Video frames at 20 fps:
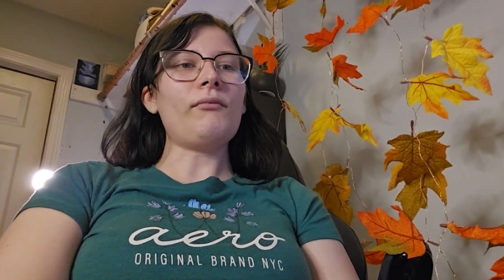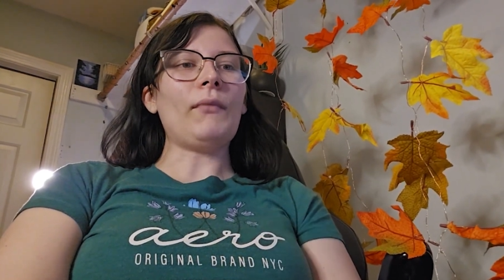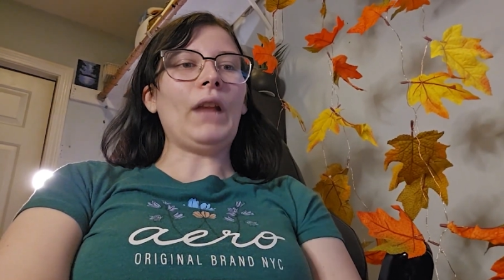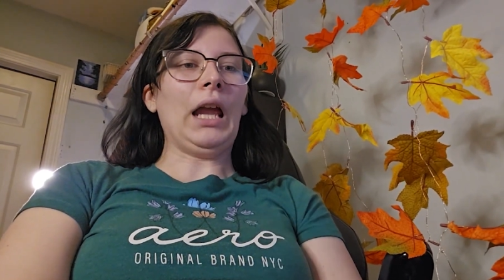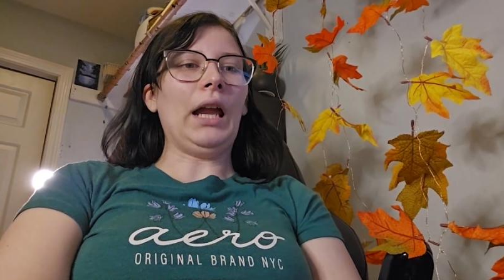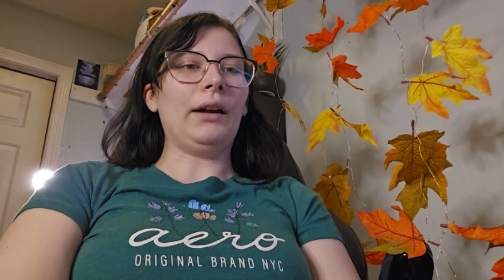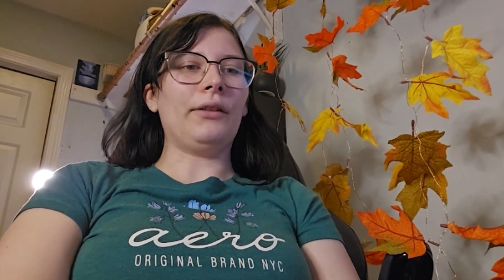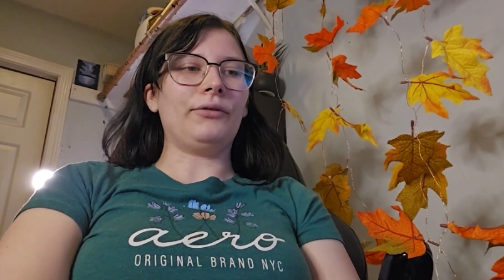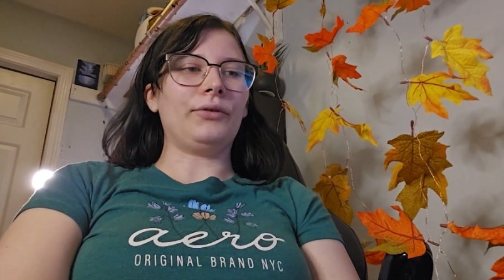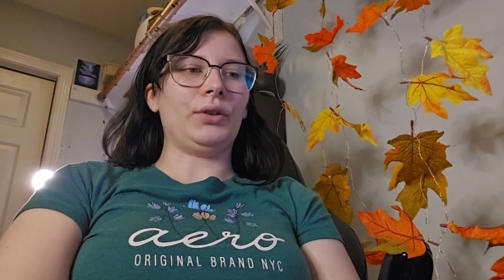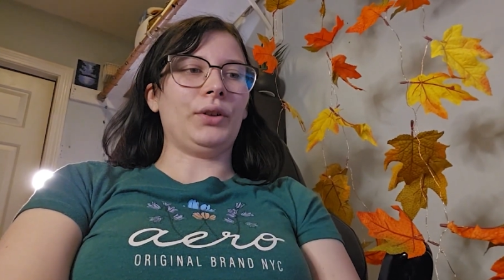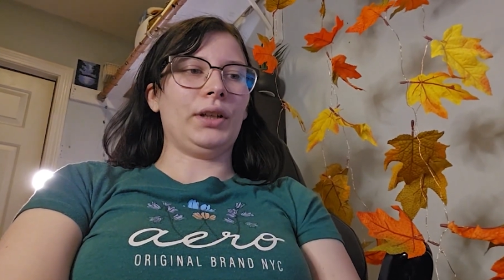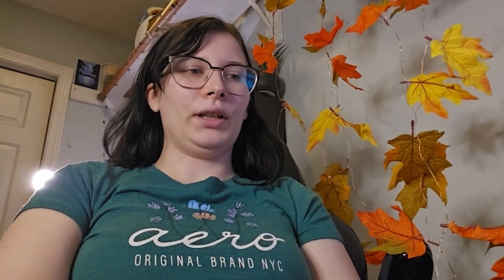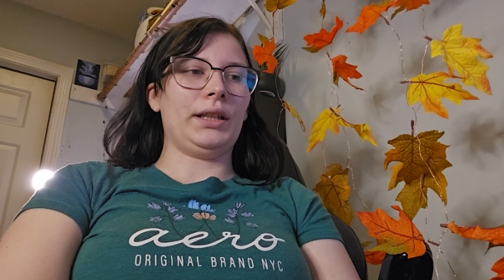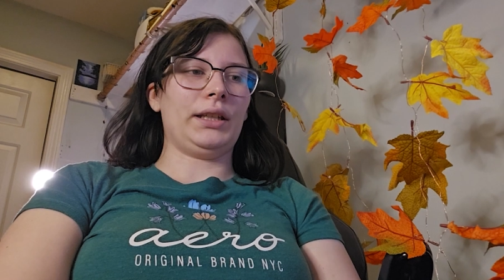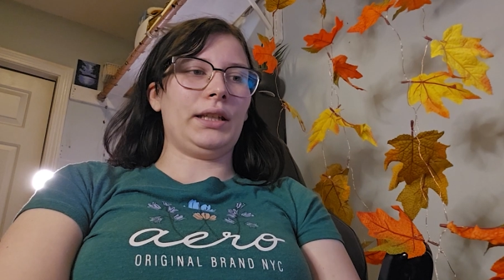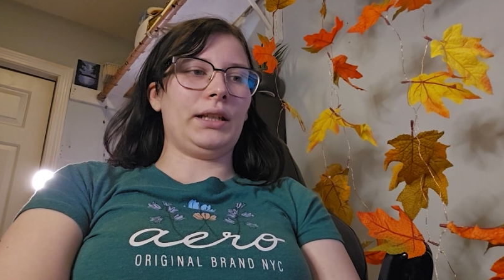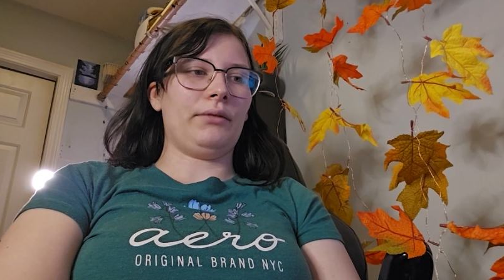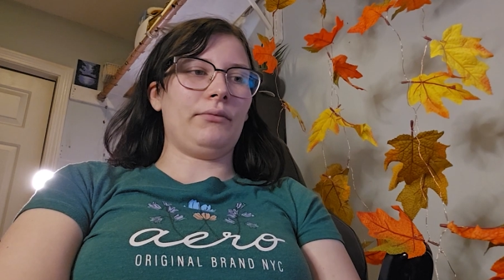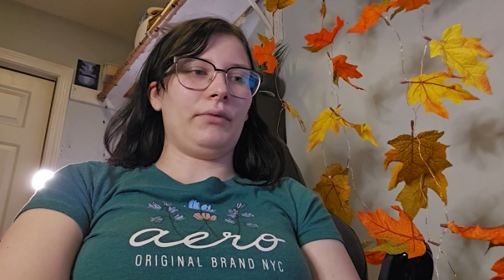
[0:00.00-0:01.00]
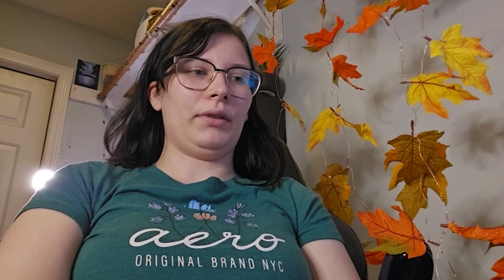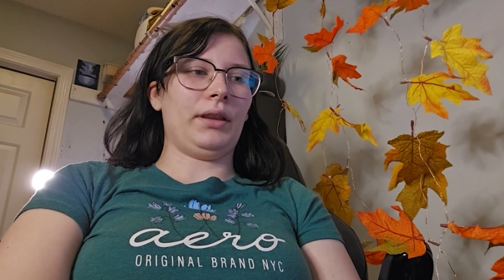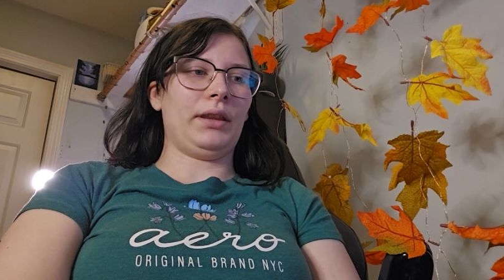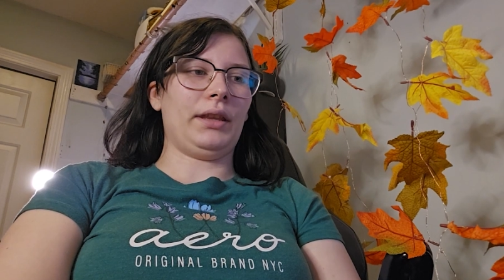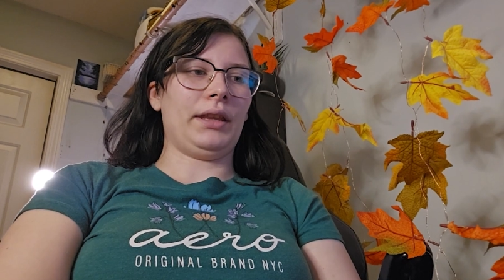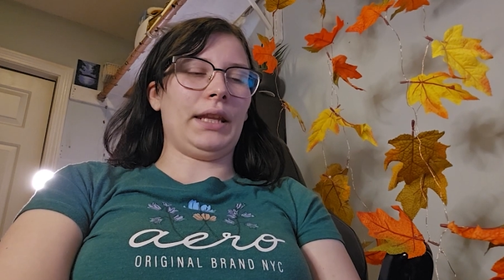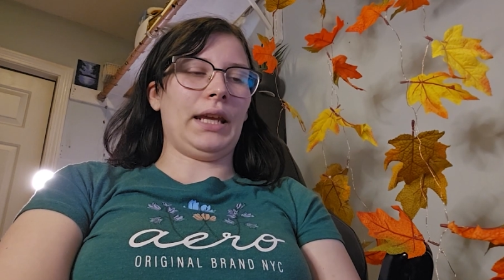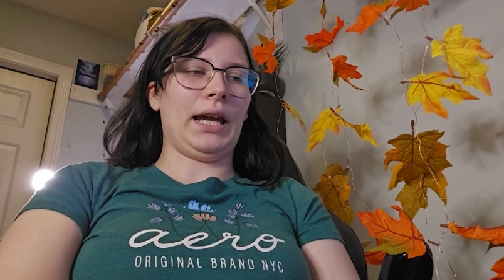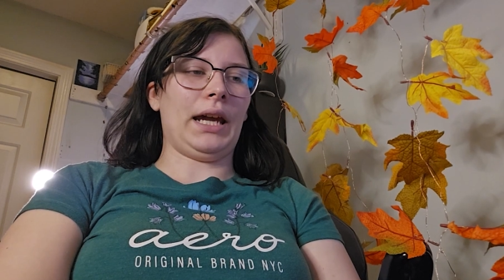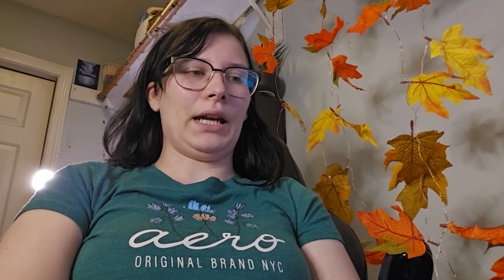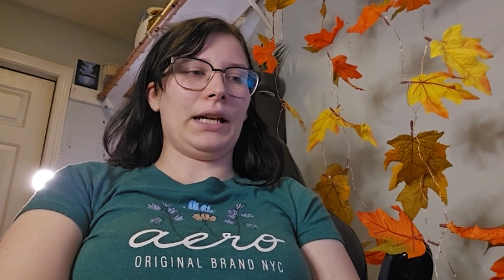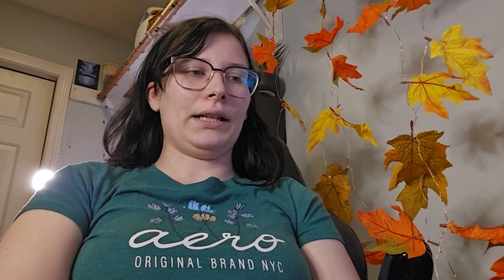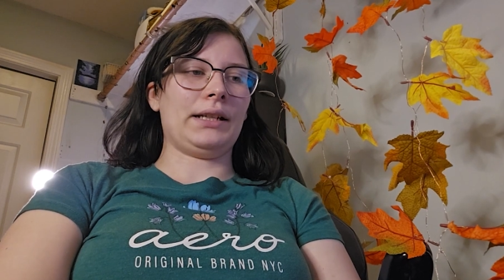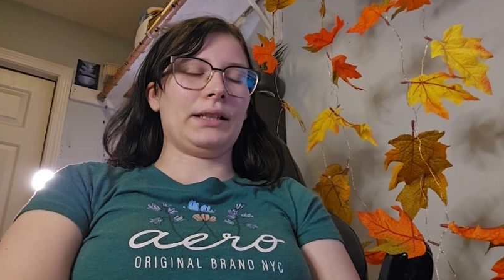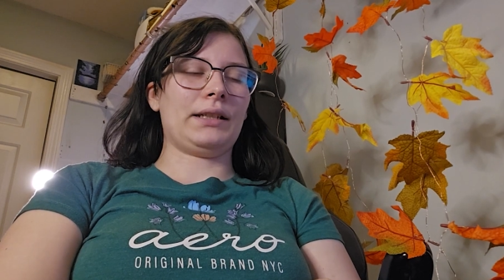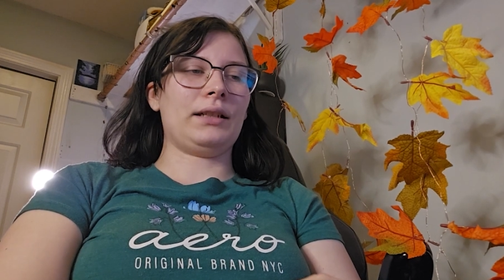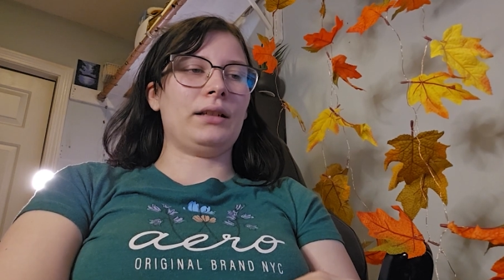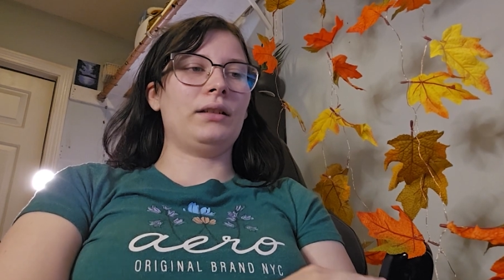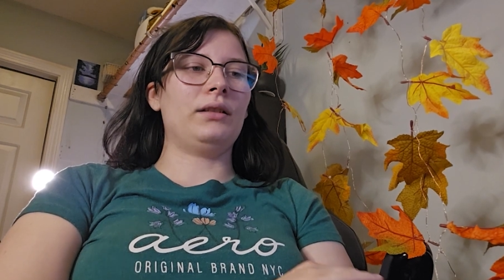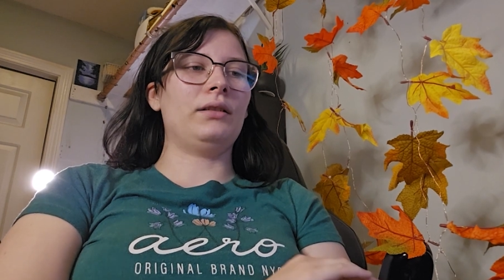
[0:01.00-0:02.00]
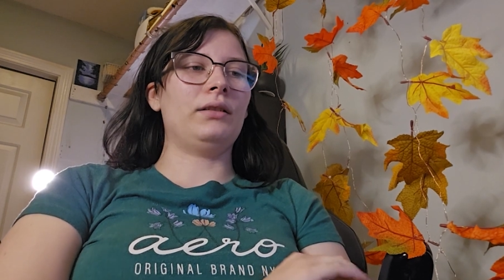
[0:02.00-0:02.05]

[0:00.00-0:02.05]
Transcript: how far I get with that.